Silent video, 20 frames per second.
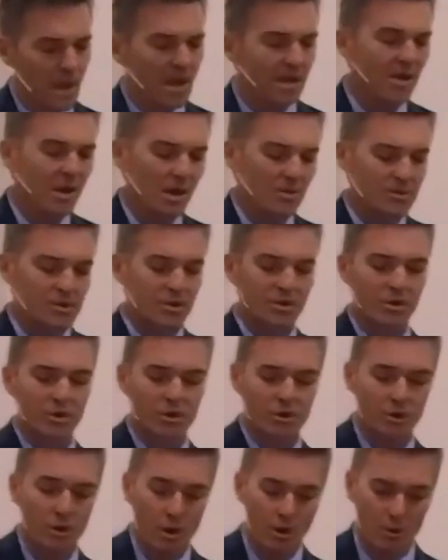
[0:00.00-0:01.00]
Now, I'm sure
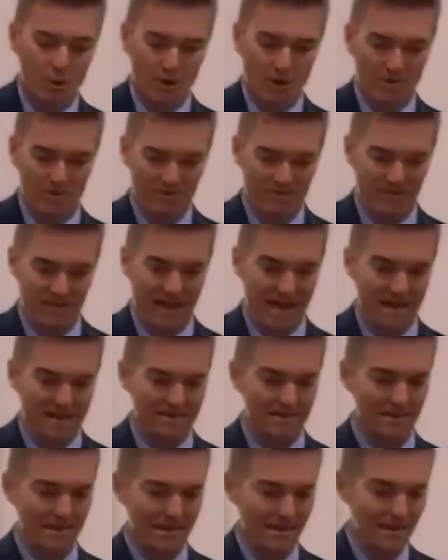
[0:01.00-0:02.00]
you're aware of the
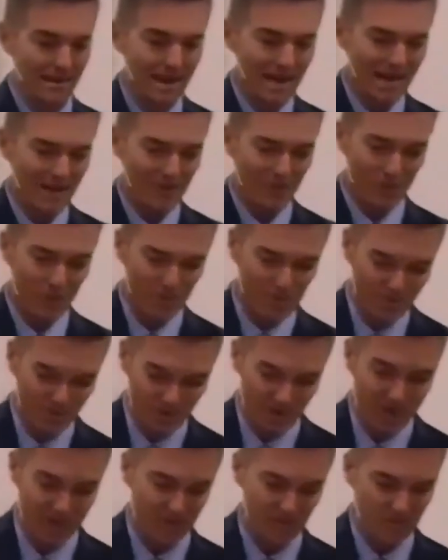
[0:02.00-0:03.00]
fact that not everyone
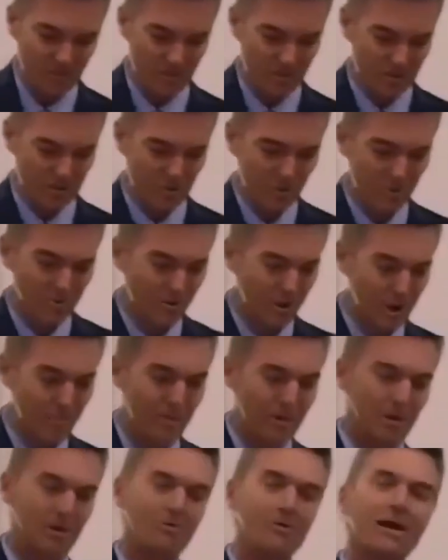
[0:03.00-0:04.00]
believes personal
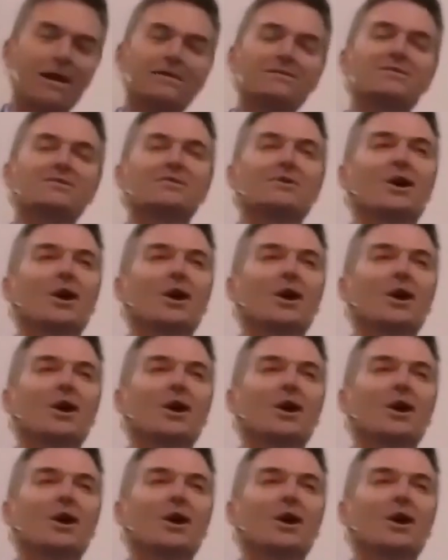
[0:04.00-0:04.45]
property rights